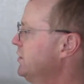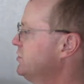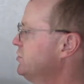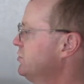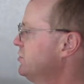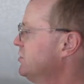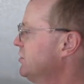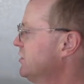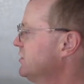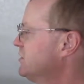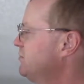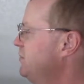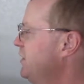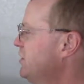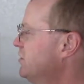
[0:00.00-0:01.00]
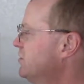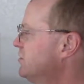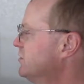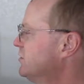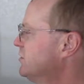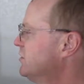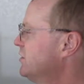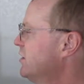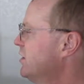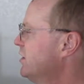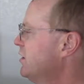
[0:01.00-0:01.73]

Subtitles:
so let's hear your speaker,